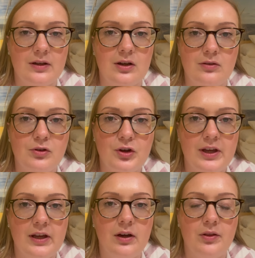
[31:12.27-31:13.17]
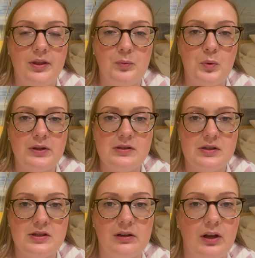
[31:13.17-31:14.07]
are rockier than ones
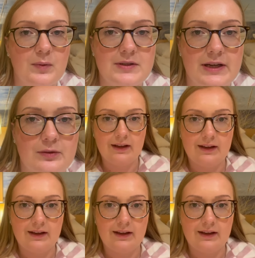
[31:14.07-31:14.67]
that are lower down.